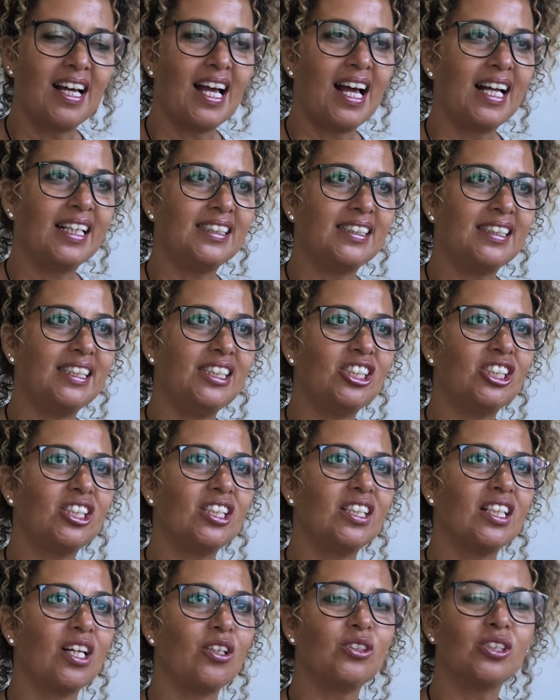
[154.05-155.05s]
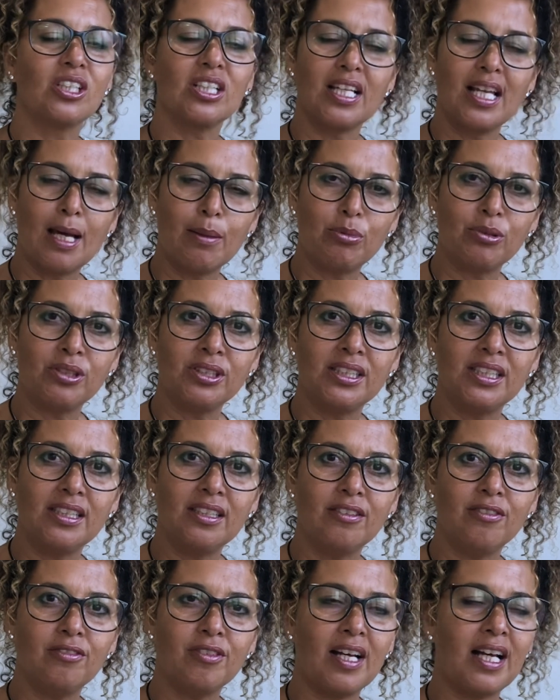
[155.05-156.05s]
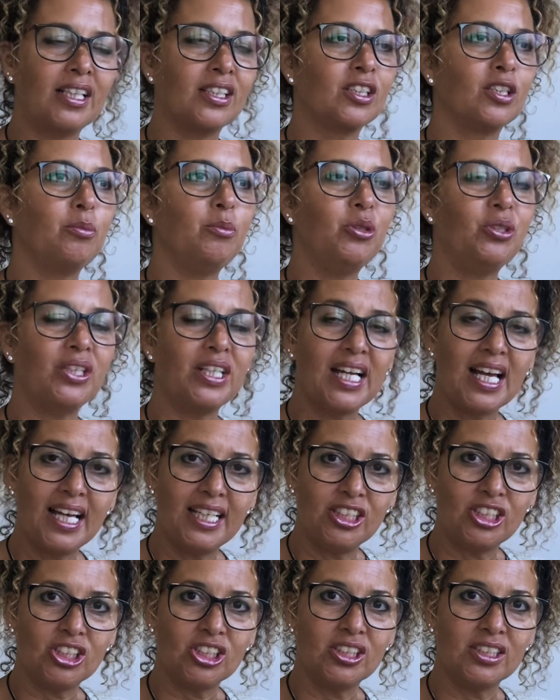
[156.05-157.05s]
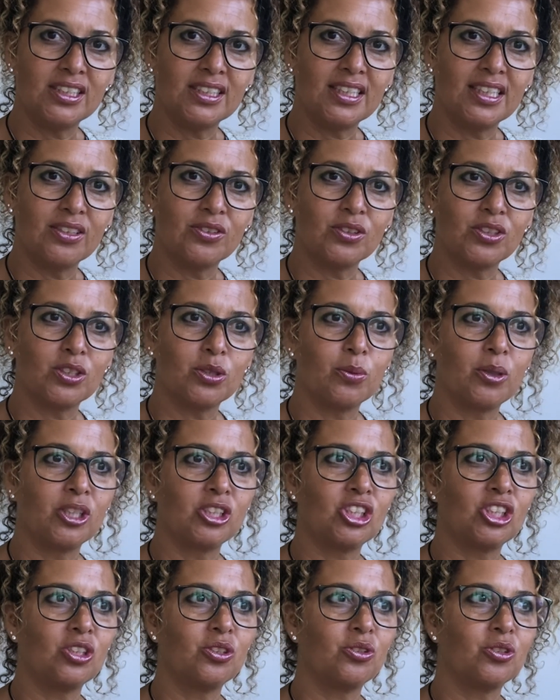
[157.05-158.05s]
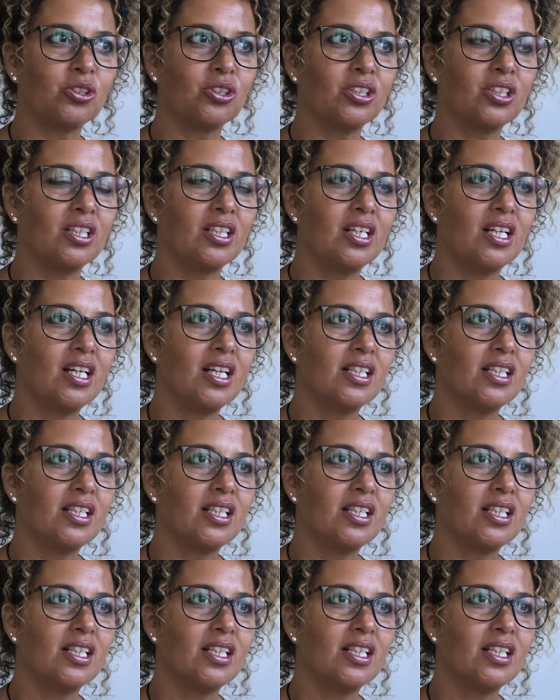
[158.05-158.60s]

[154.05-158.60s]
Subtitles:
and teaching those collaborative and communication skills to our children